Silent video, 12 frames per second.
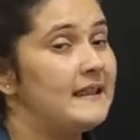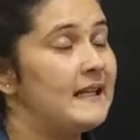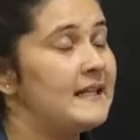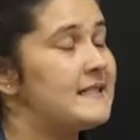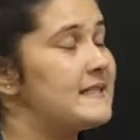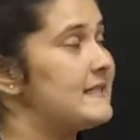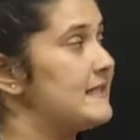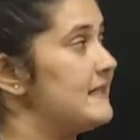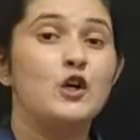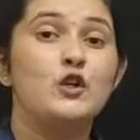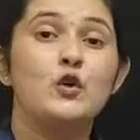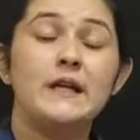Let us see.
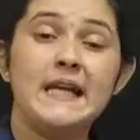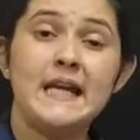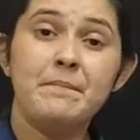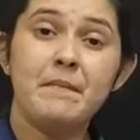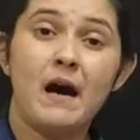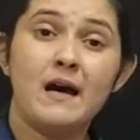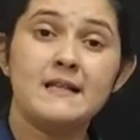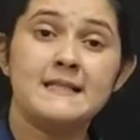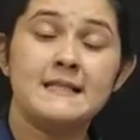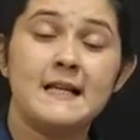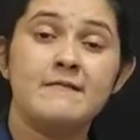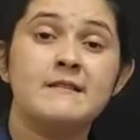To keep
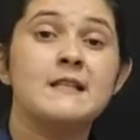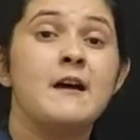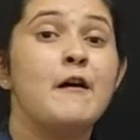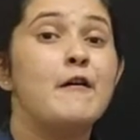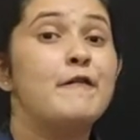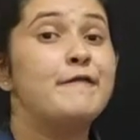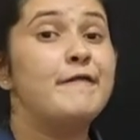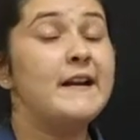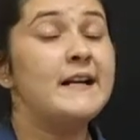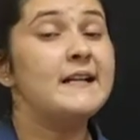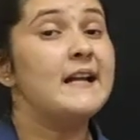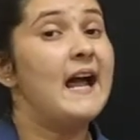ourselves
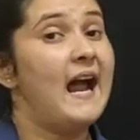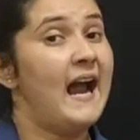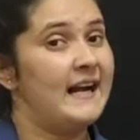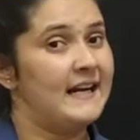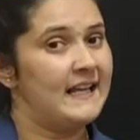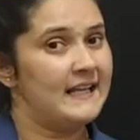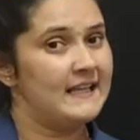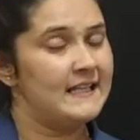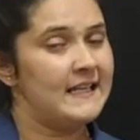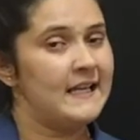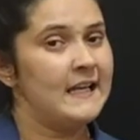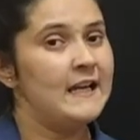fit and
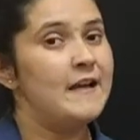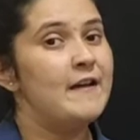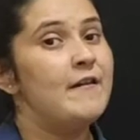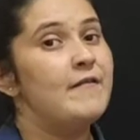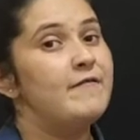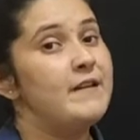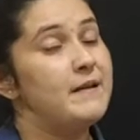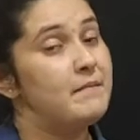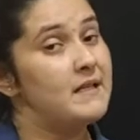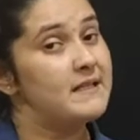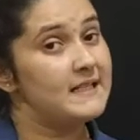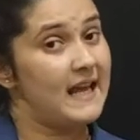healthy, we
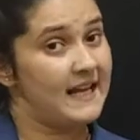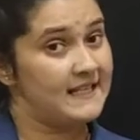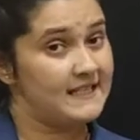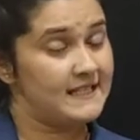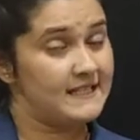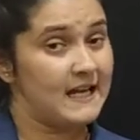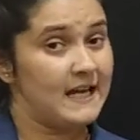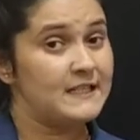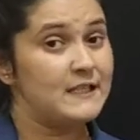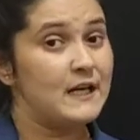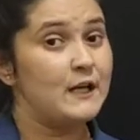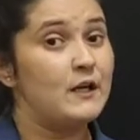must
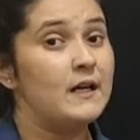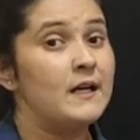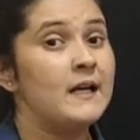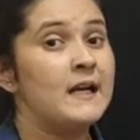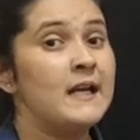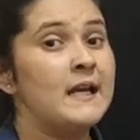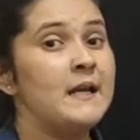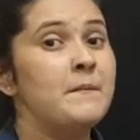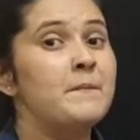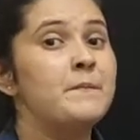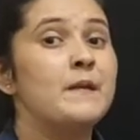exercise regularly,